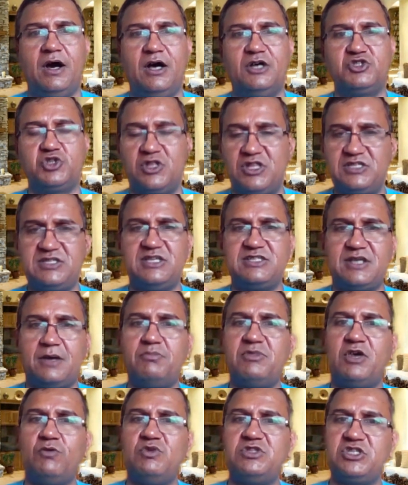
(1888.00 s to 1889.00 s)
So this is
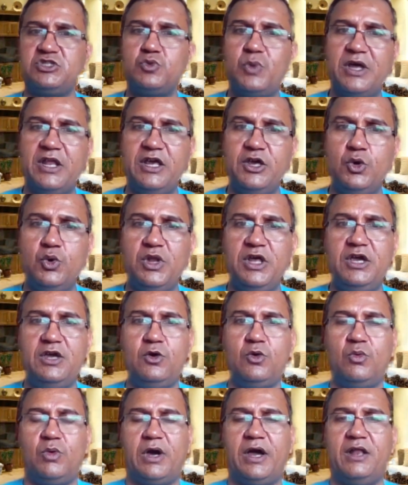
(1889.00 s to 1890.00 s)
something which is very unique,
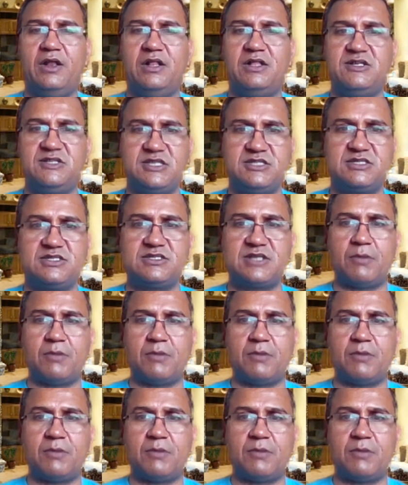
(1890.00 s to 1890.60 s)
and this is